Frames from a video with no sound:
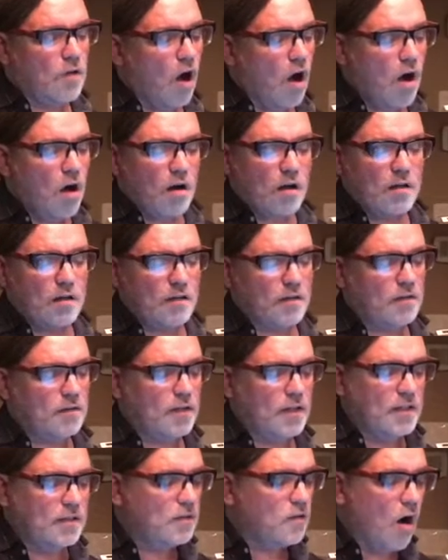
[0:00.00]
talked
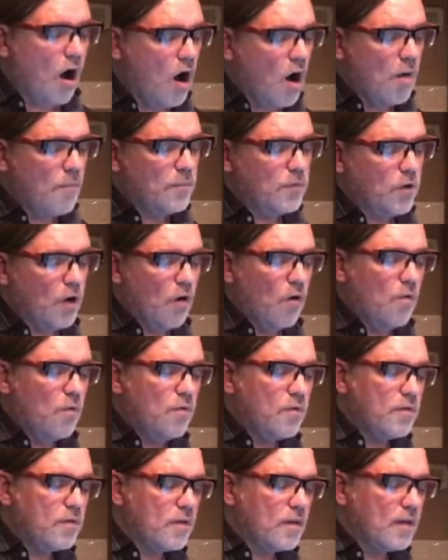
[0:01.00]
in calm
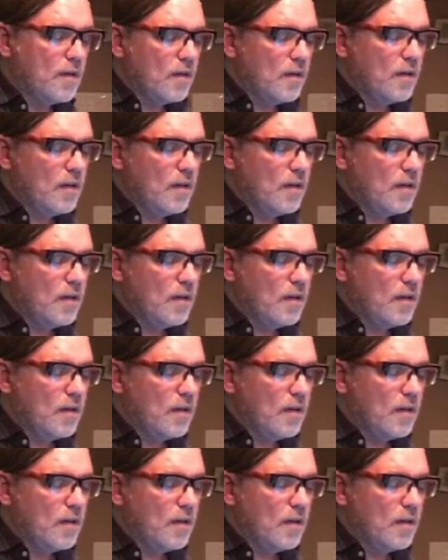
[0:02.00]
tones,